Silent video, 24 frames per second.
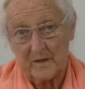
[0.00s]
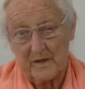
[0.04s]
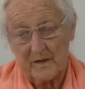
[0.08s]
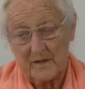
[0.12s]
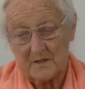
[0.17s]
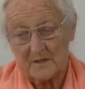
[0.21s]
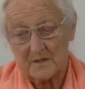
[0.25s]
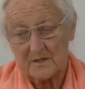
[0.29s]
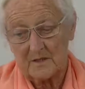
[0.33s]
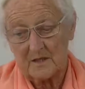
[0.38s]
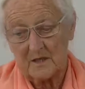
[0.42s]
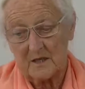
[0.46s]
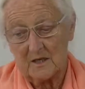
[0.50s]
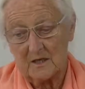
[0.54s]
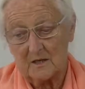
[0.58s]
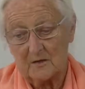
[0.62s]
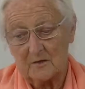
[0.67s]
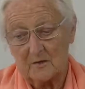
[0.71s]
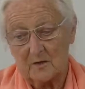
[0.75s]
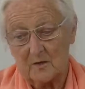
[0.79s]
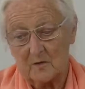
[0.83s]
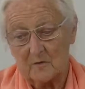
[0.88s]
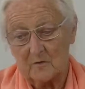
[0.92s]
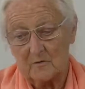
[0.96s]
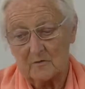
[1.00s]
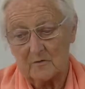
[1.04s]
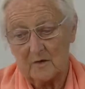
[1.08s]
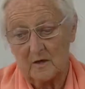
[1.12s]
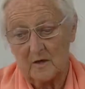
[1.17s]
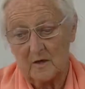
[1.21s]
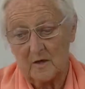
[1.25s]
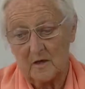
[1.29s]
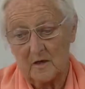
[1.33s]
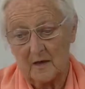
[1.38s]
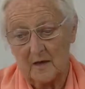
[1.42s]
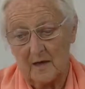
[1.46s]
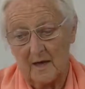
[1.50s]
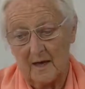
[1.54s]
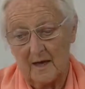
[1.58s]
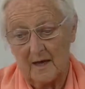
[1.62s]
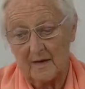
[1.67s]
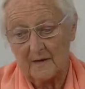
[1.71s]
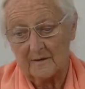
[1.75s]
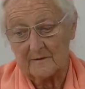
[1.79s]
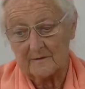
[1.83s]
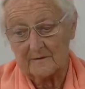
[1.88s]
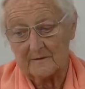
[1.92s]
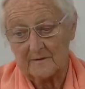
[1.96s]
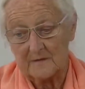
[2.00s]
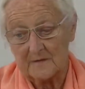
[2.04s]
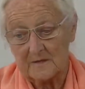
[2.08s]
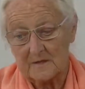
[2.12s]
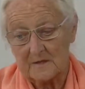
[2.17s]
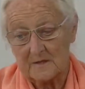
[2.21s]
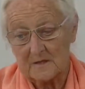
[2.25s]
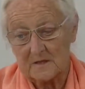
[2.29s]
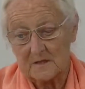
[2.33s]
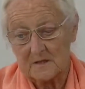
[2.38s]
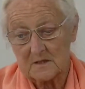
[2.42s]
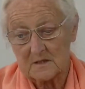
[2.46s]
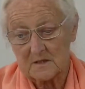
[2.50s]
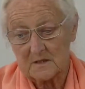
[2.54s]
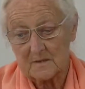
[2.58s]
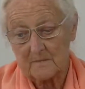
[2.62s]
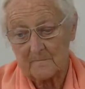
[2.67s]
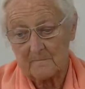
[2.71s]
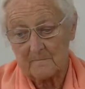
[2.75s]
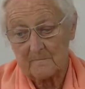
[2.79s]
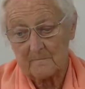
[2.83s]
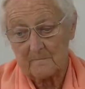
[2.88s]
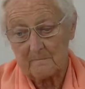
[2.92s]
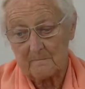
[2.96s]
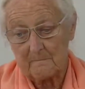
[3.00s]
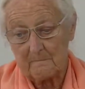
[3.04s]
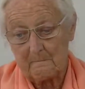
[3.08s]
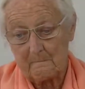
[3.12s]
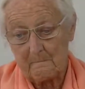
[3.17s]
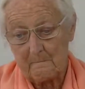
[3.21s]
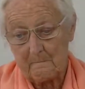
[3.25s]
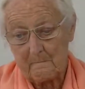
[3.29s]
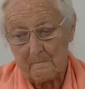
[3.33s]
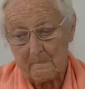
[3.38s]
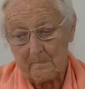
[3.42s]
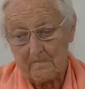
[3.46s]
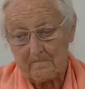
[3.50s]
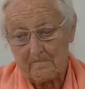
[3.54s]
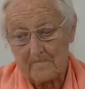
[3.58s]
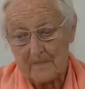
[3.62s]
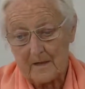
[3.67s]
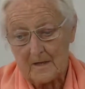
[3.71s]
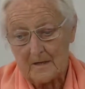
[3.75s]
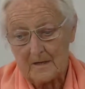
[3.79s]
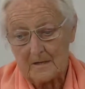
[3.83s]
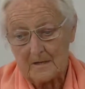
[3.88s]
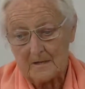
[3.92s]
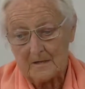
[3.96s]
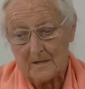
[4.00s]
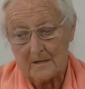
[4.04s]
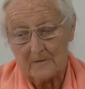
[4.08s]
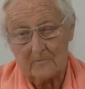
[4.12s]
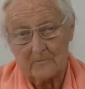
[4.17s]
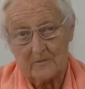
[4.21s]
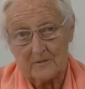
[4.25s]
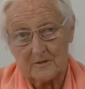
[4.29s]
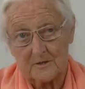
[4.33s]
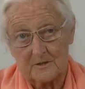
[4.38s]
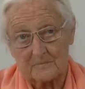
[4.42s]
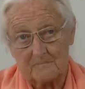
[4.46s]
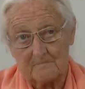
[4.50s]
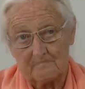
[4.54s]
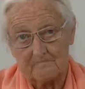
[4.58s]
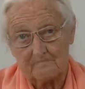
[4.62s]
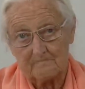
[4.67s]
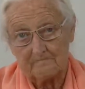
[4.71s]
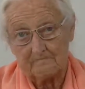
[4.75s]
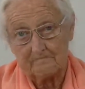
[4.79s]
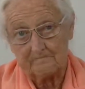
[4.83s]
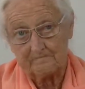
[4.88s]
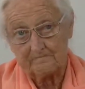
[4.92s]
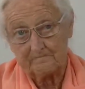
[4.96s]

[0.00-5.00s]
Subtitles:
has taken over our lives. Terrorism.